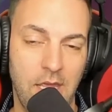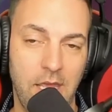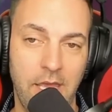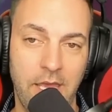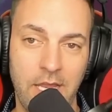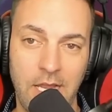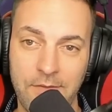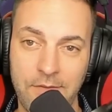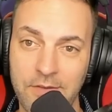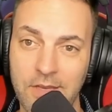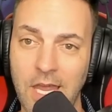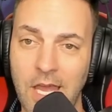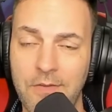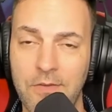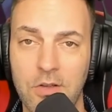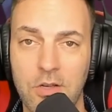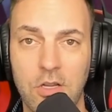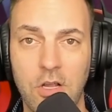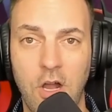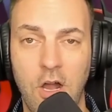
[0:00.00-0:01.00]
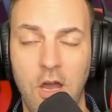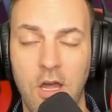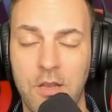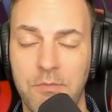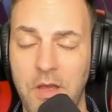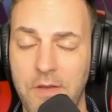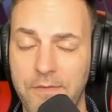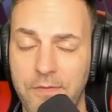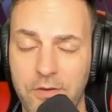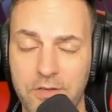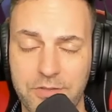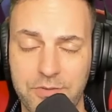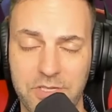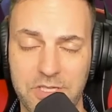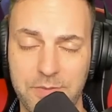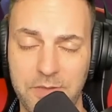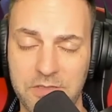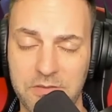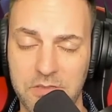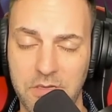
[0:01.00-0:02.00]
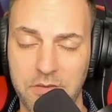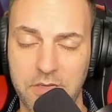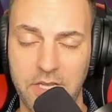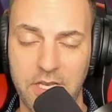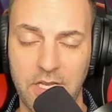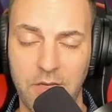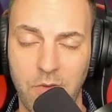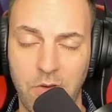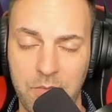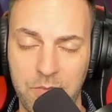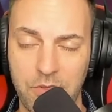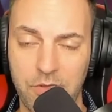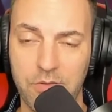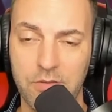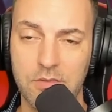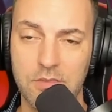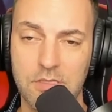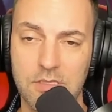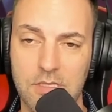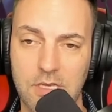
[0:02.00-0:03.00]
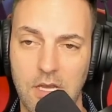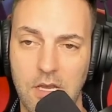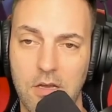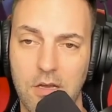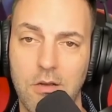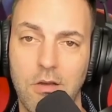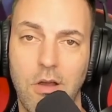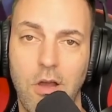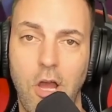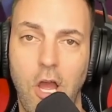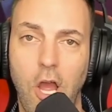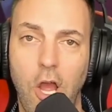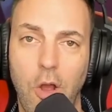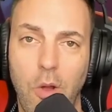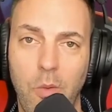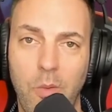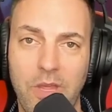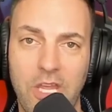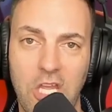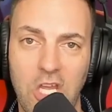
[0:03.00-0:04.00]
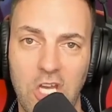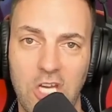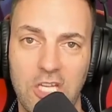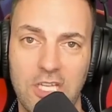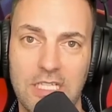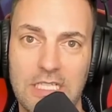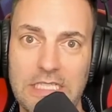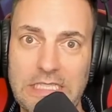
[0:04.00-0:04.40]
And I've never gone my first three spins without getting one moon. So we good.